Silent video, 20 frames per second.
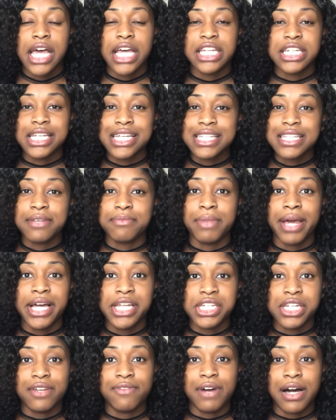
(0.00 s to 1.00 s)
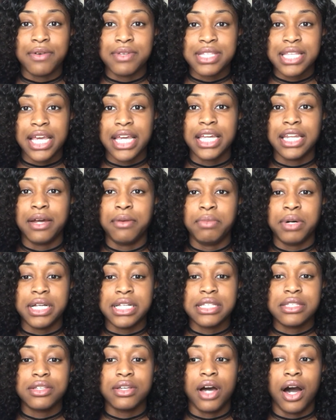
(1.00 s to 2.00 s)
And just imagine if I was taking a
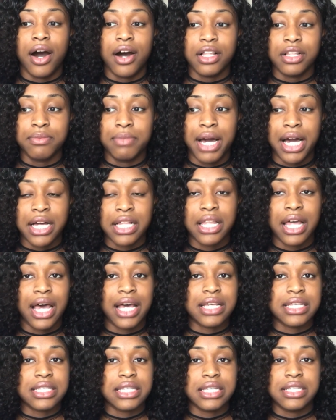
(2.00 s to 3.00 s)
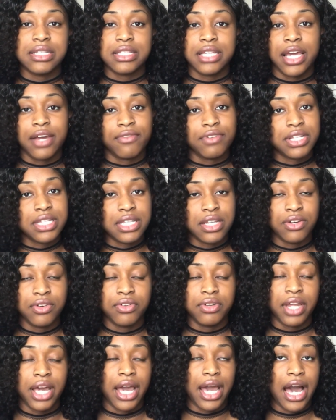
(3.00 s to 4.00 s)
bus to all of my classes every
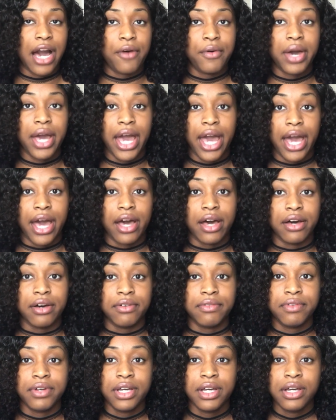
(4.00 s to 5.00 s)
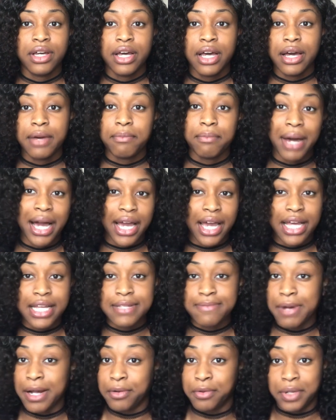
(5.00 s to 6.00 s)
single day, I would have, my
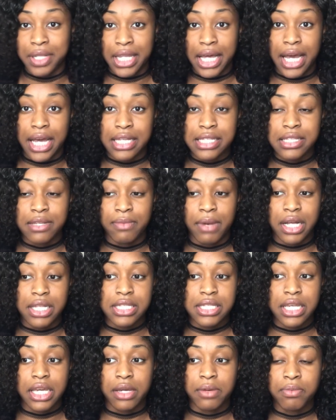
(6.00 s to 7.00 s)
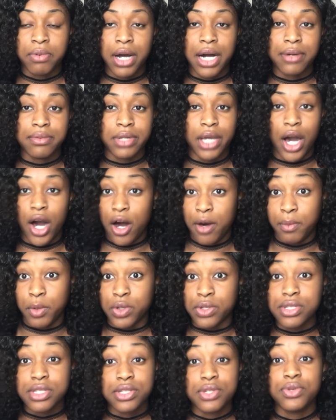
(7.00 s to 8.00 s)
gas probably would last in my tank probably
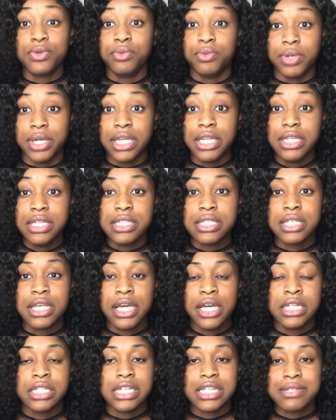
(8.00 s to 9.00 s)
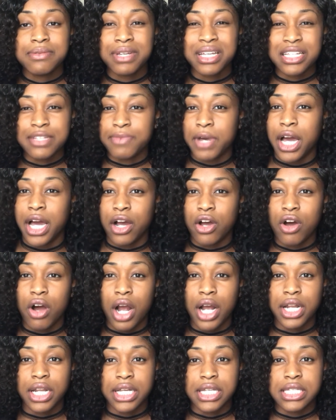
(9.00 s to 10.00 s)
almost 2 weeks, just because my
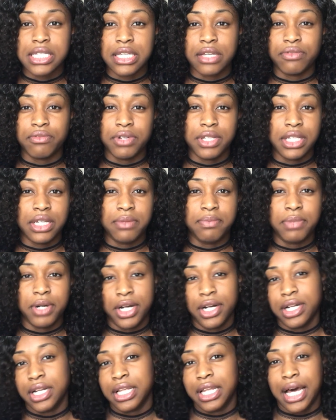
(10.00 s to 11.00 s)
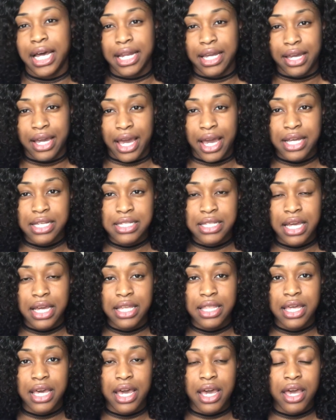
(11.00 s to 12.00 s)
car doesn't really burn a lot of gas
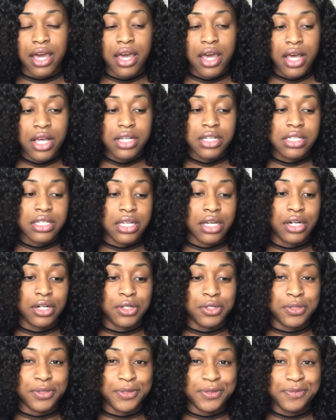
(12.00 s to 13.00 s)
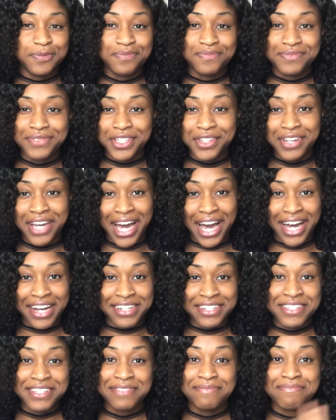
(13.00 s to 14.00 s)
like that. So you
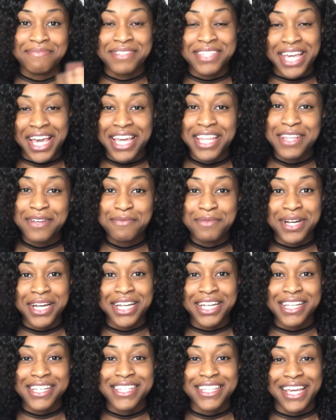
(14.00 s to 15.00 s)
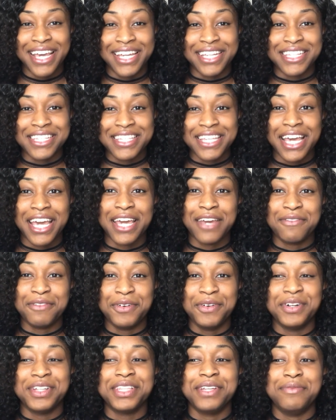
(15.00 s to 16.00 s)
guys, take the bus and save
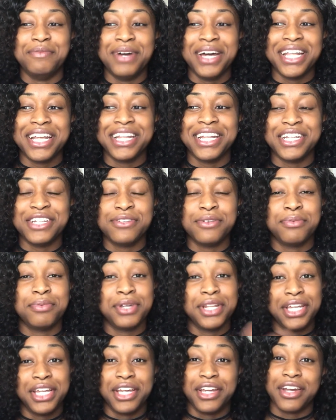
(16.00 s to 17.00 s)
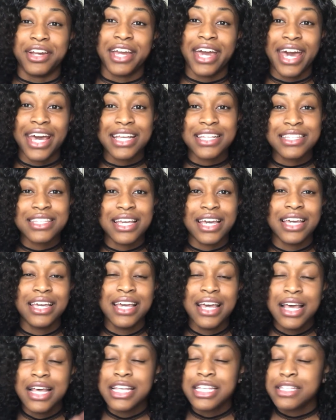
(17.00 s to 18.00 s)
on the money that you're putting in your gas
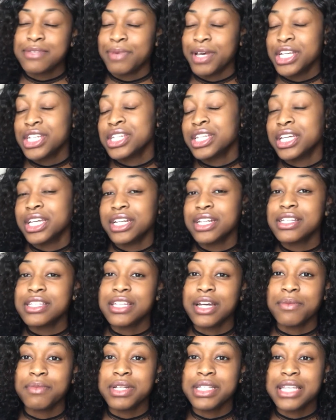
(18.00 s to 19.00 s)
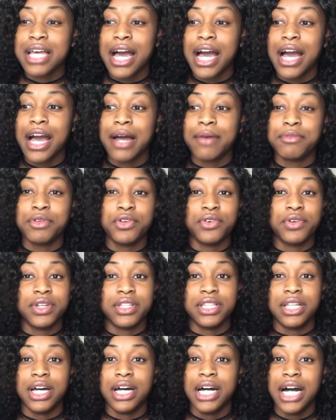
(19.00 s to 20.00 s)
tank, especially in the summertime
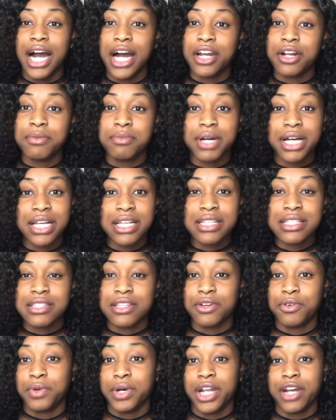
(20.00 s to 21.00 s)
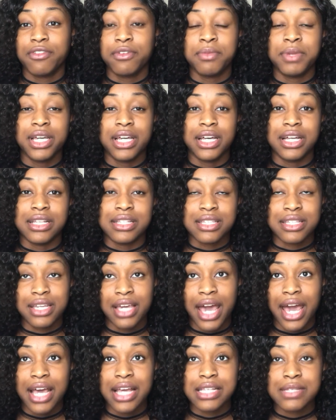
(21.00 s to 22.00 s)
during the hotter months or whatever, because the
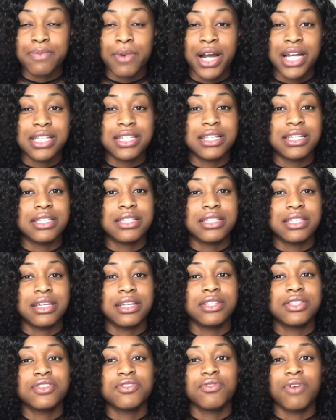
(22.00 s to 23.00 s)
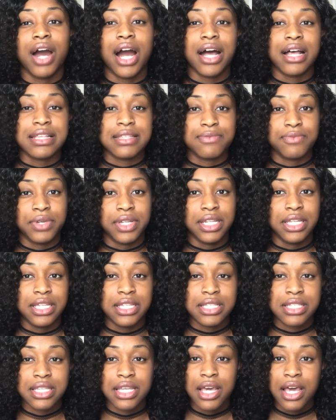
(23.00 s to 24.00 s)
gas prices tend to rise when
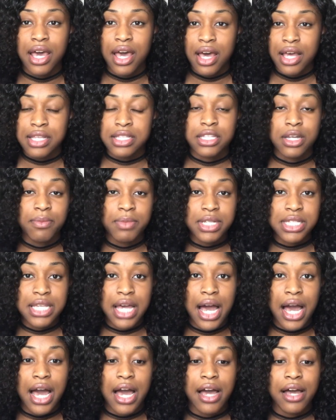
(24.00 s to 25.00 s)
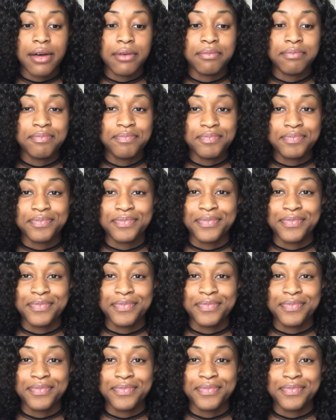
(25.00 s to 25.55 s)
it's summertime.